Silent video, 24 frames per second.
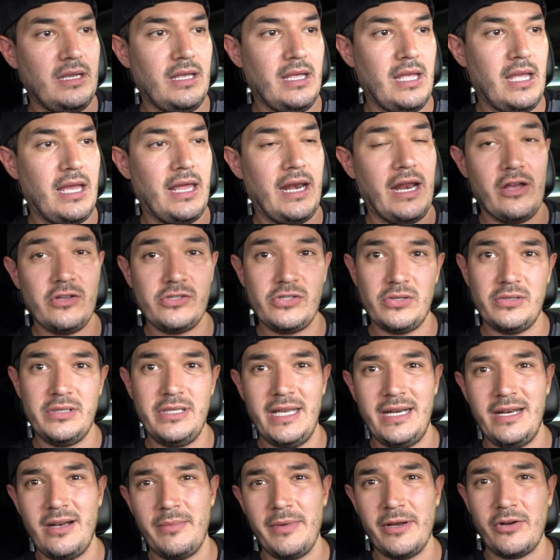And I also
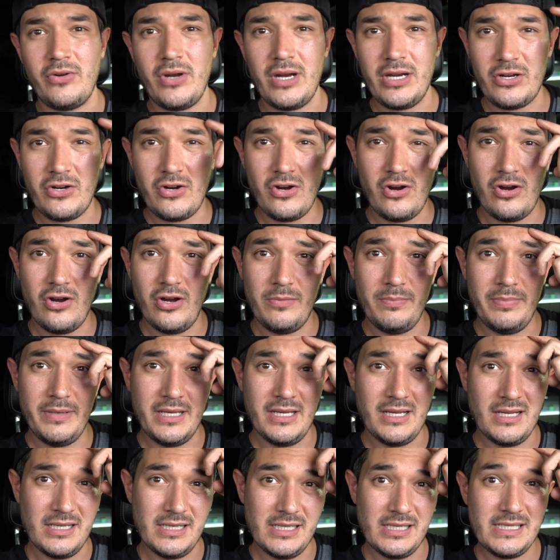did it on my credit card
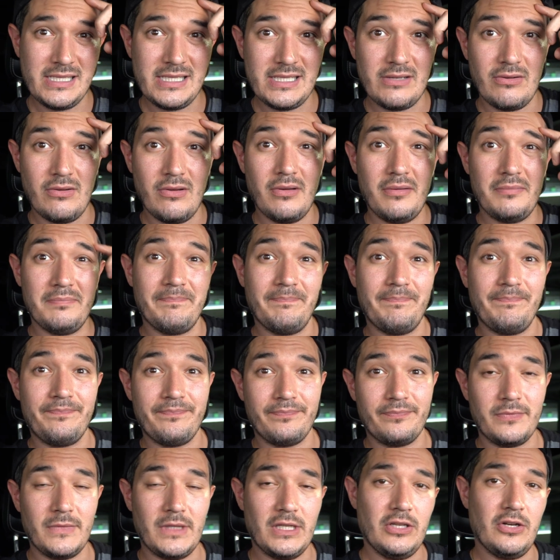because,
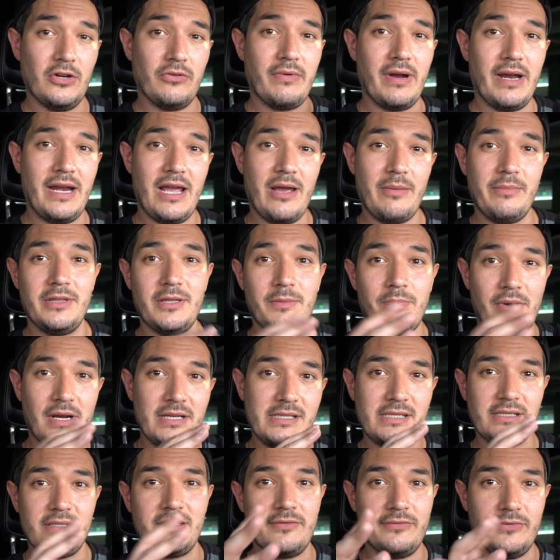you know, right now I'm in the
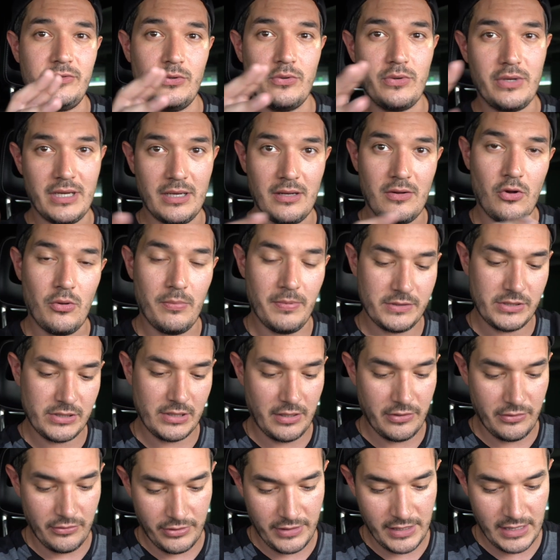process of doing a whole bunch of
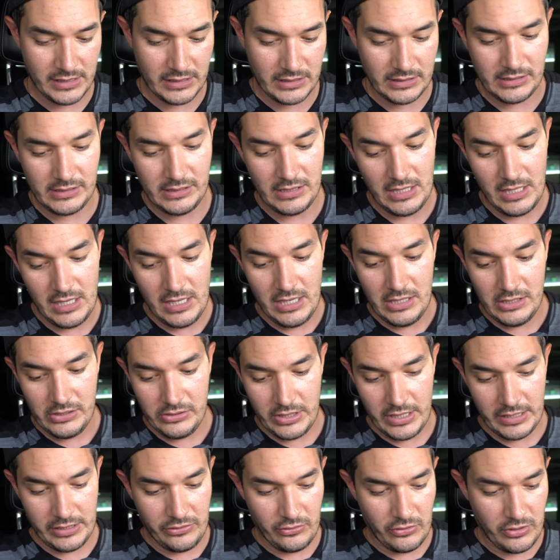other things. So
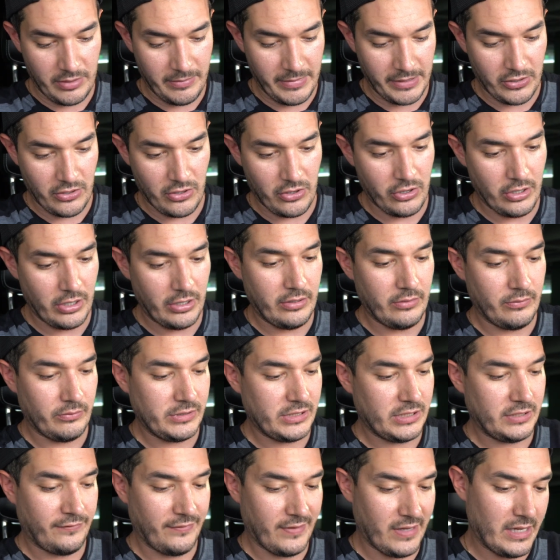I throw it on my card, which
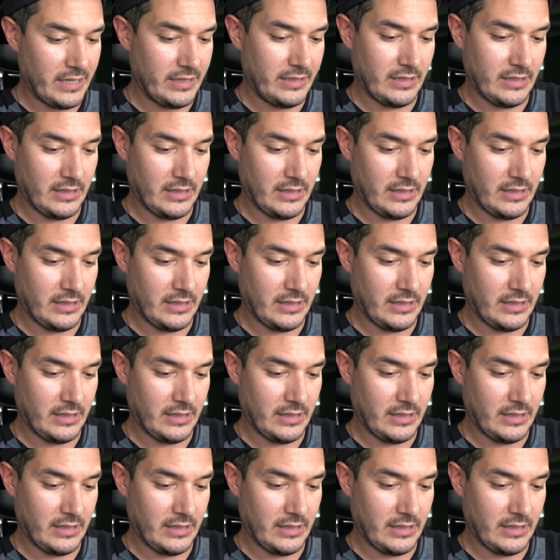is fine.